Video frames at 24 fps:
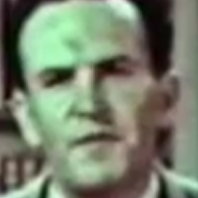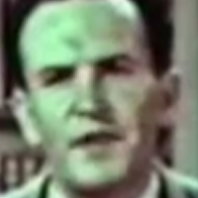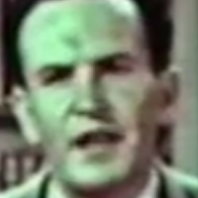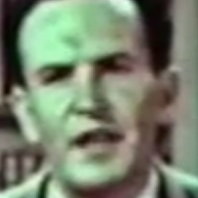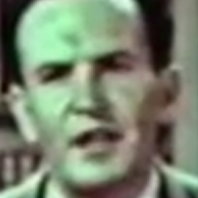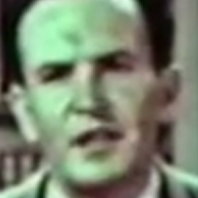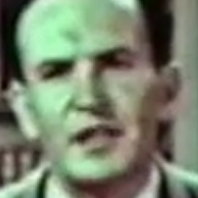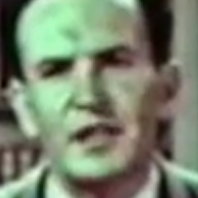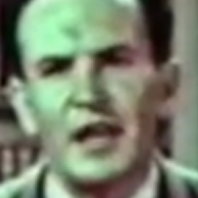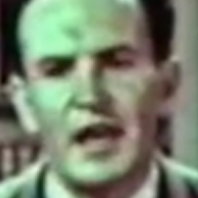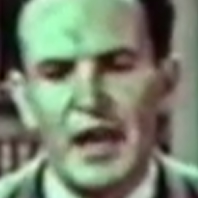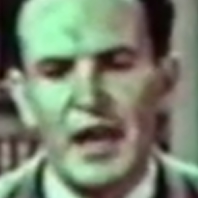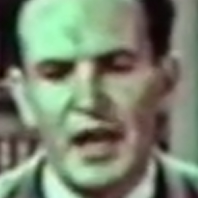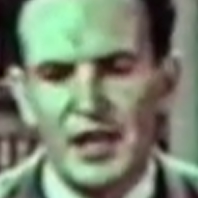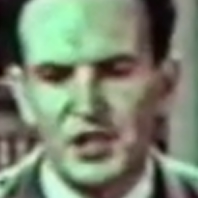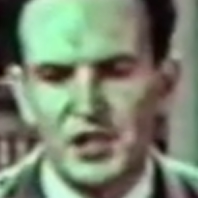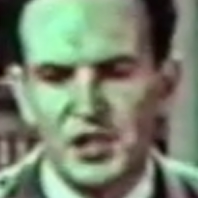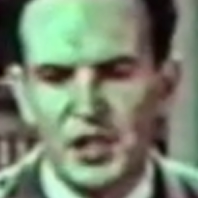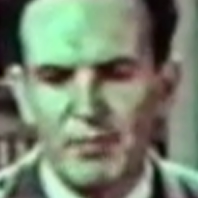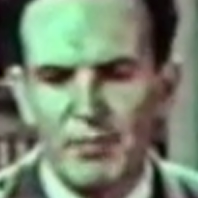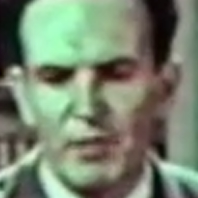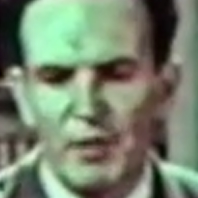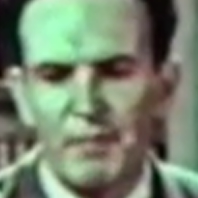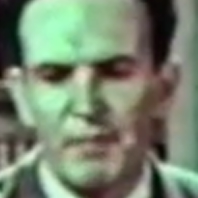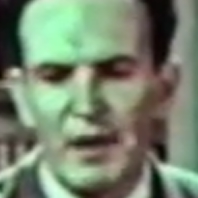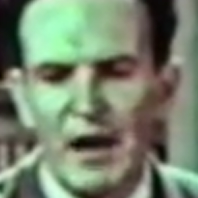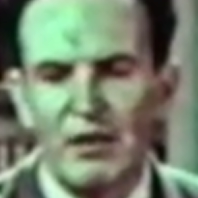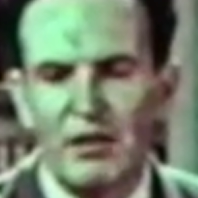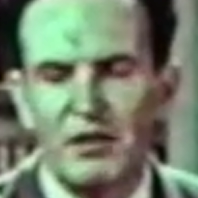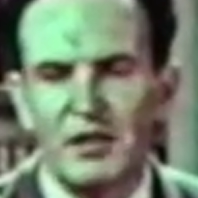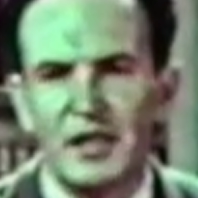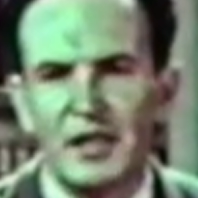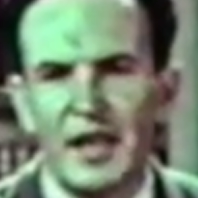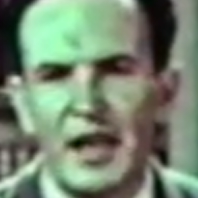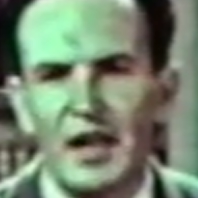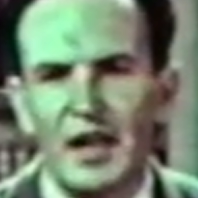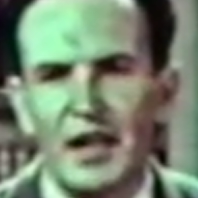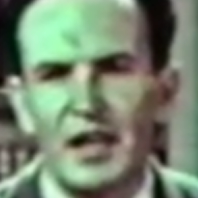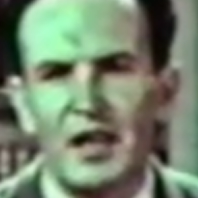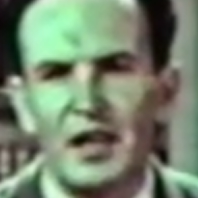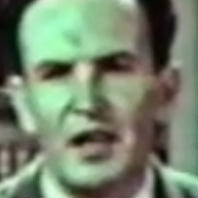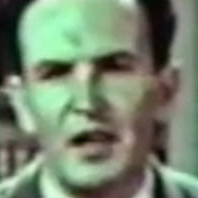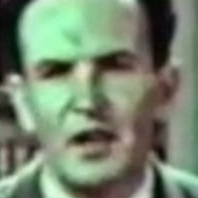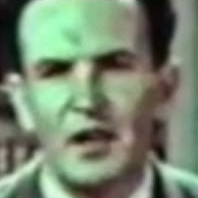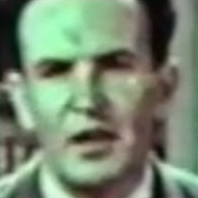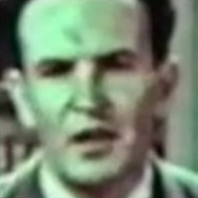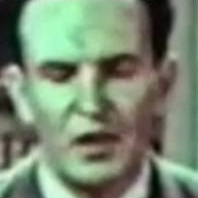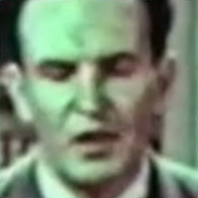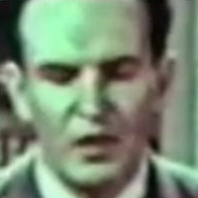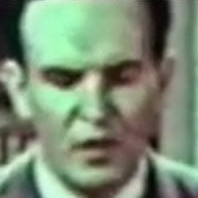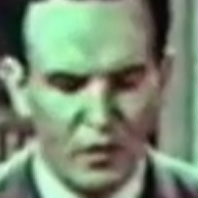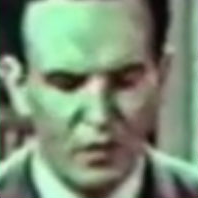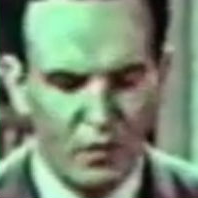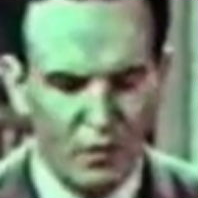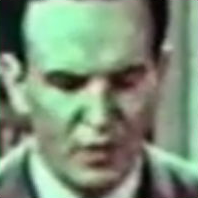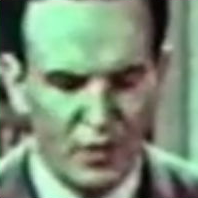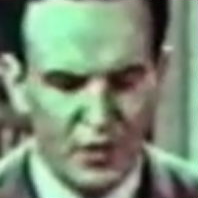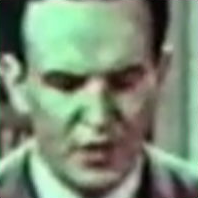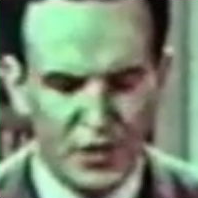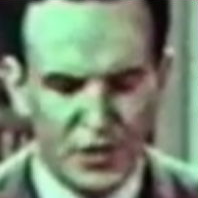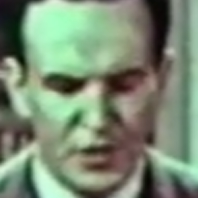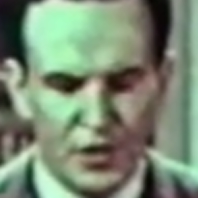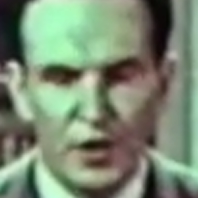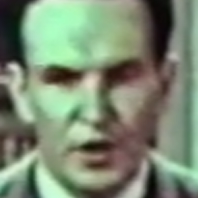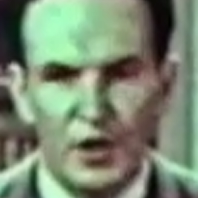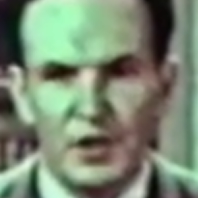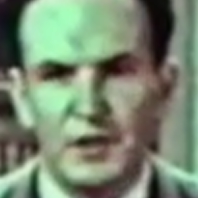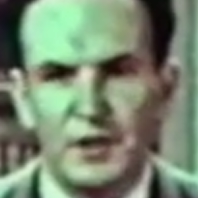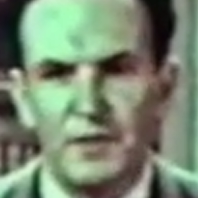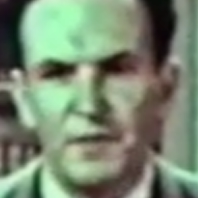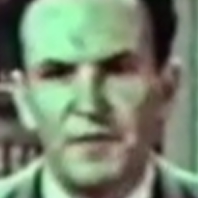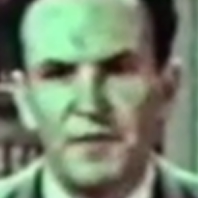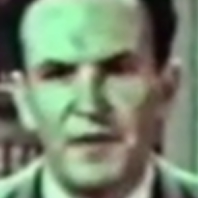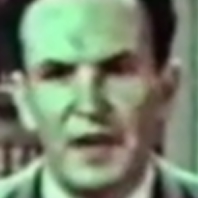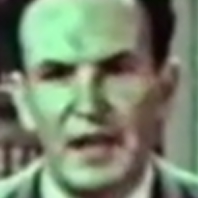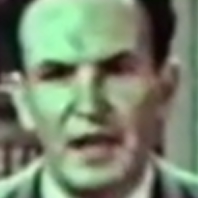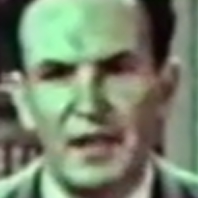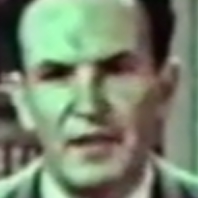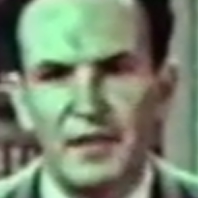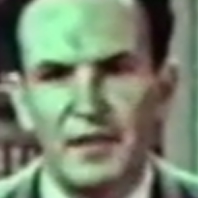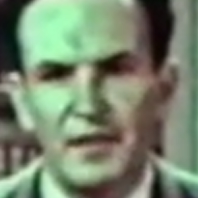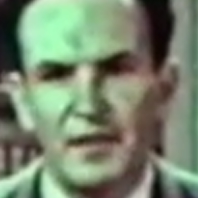failed to hedge them about daily with the source of faith.